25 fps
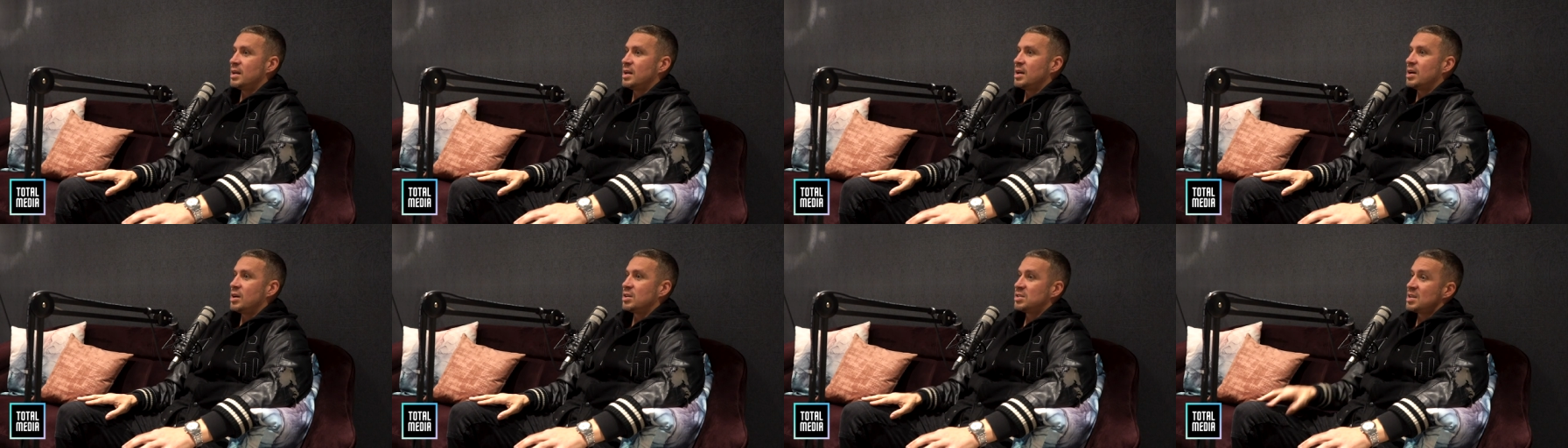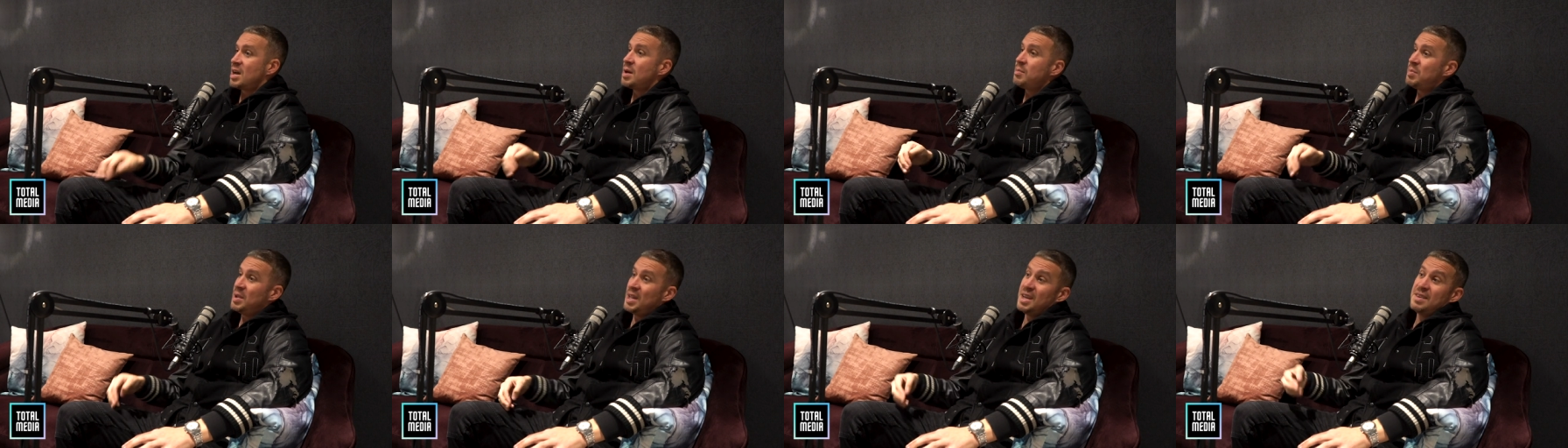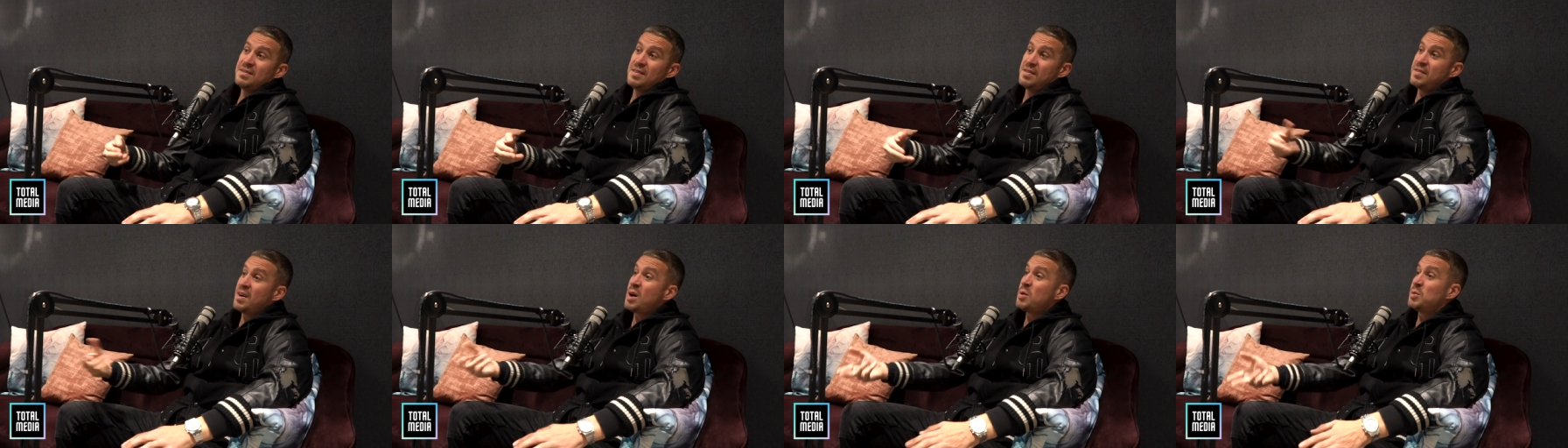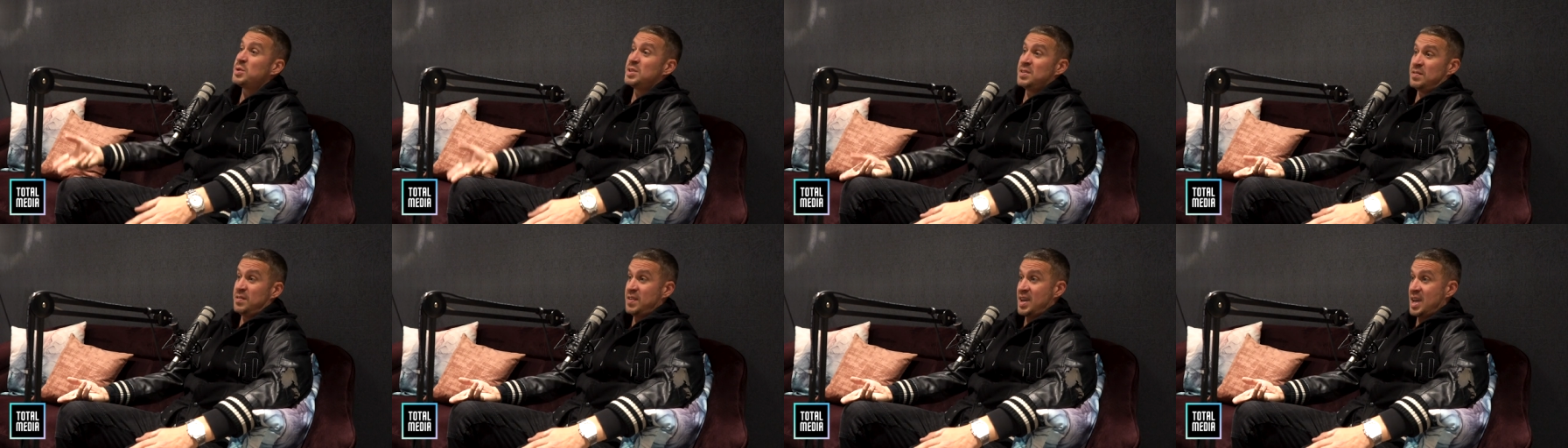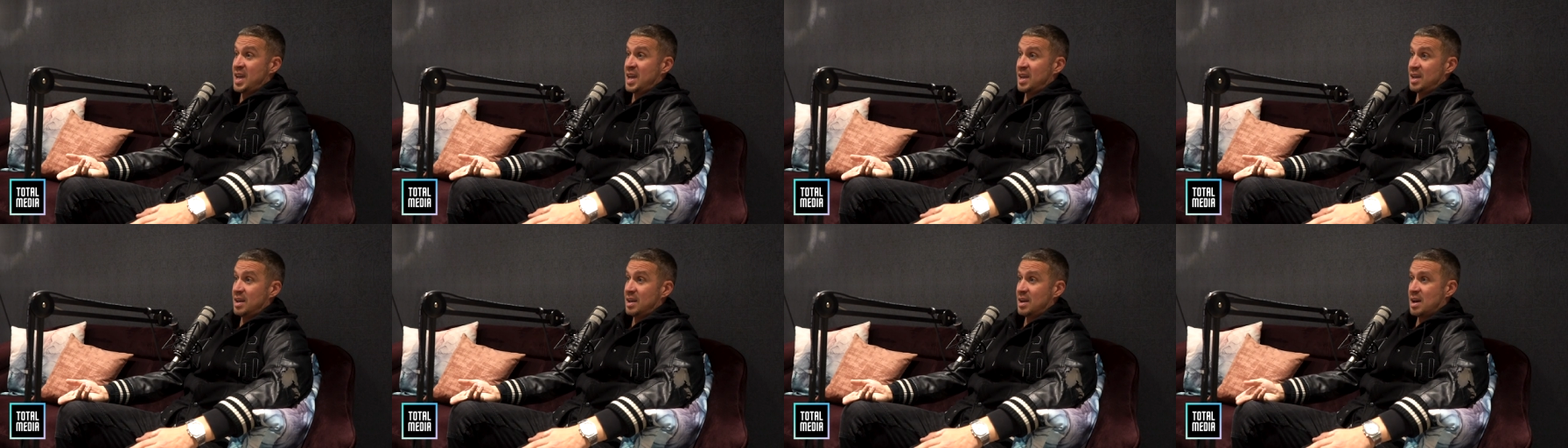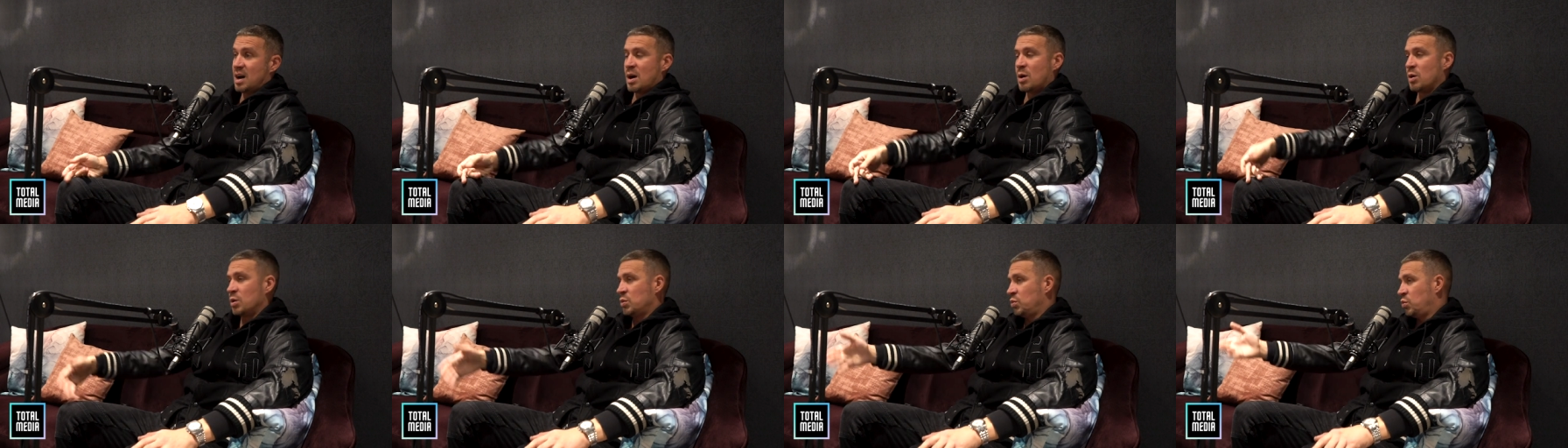Because I believe if I was fit,
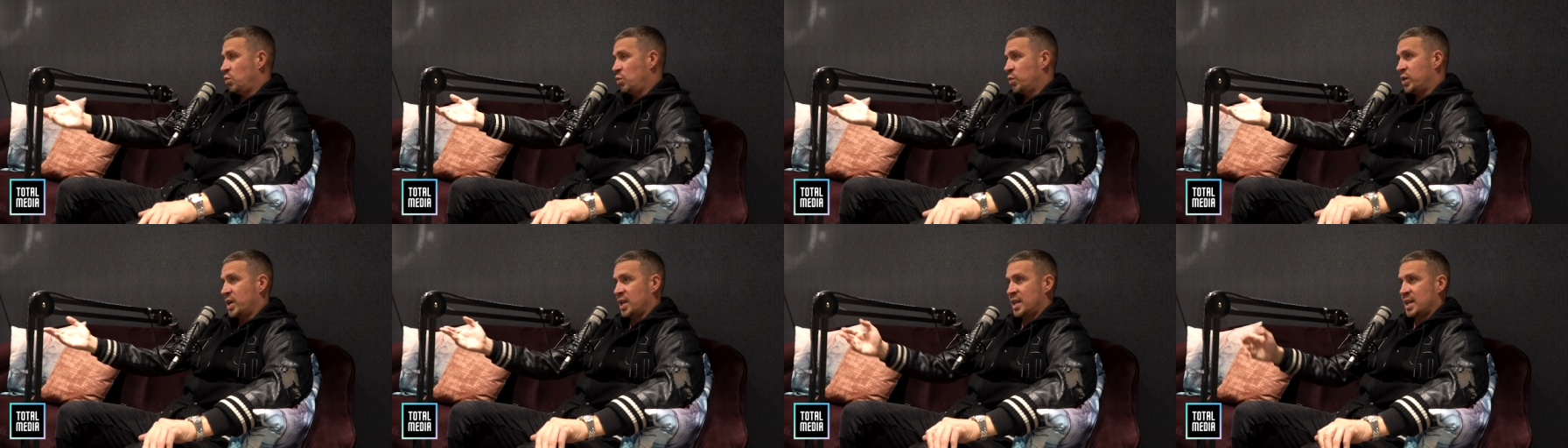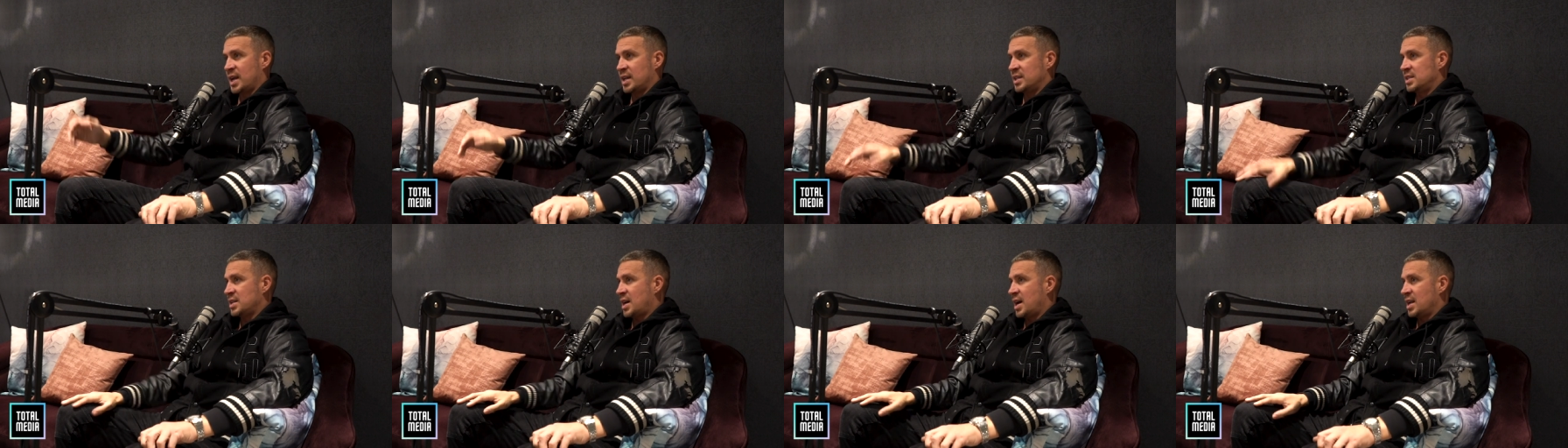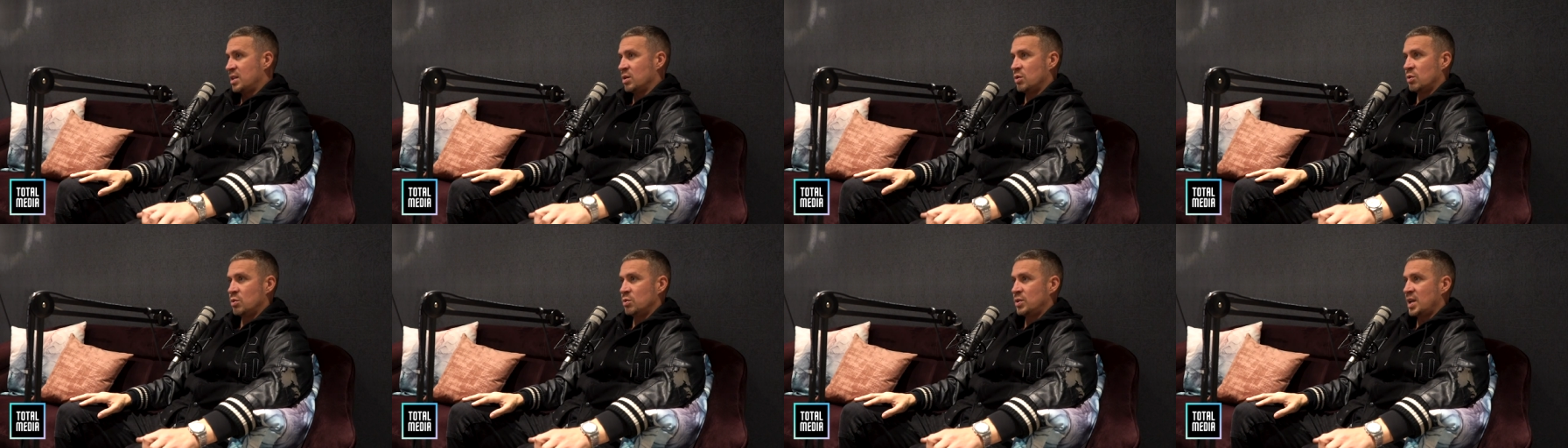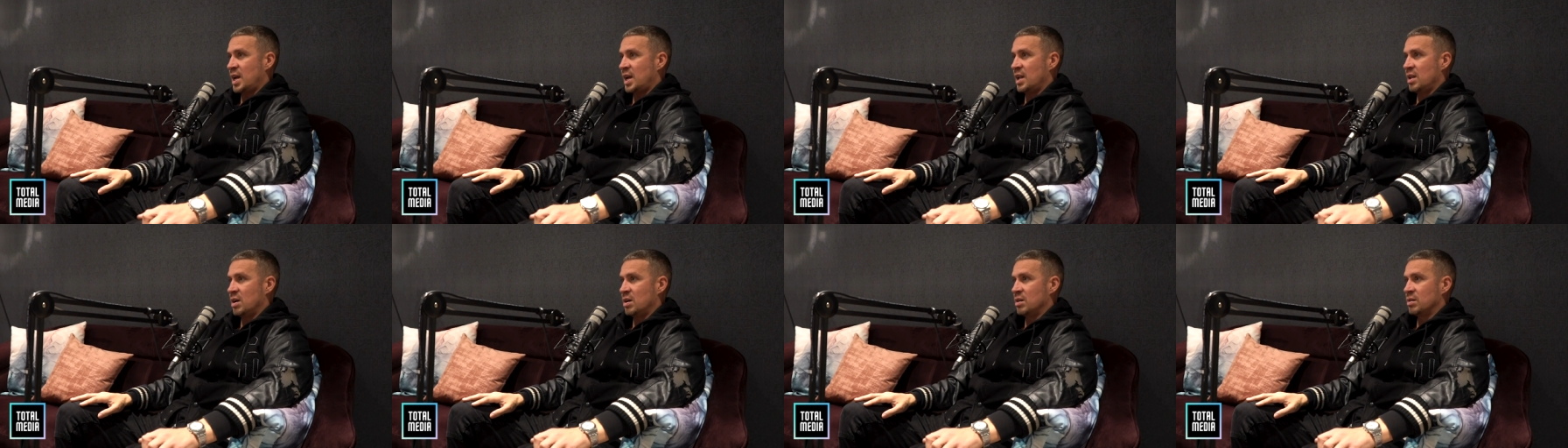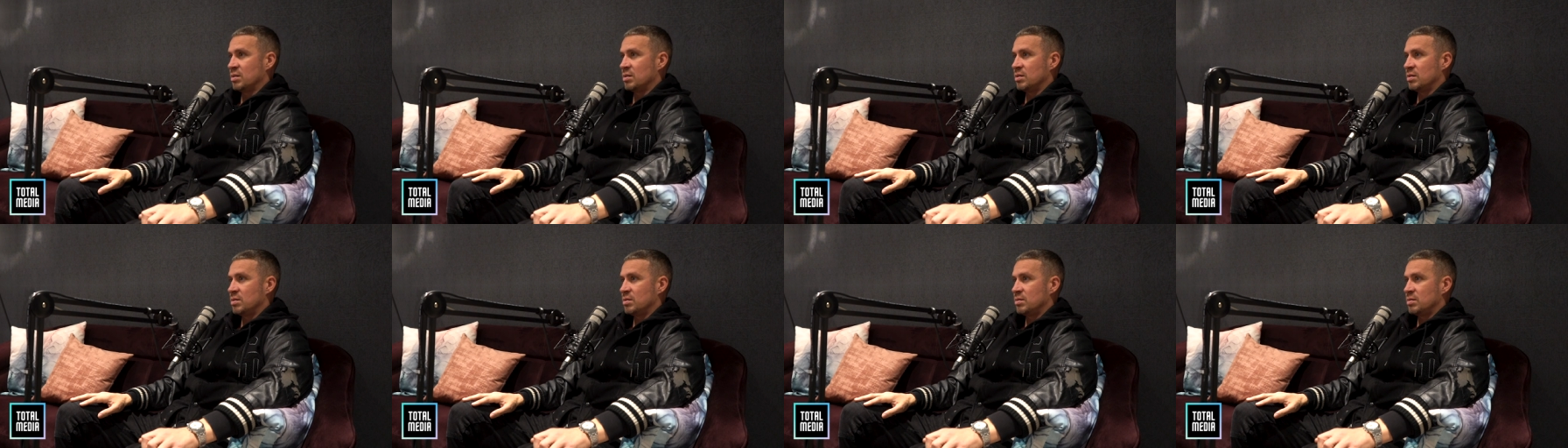I would walk in that side all day long.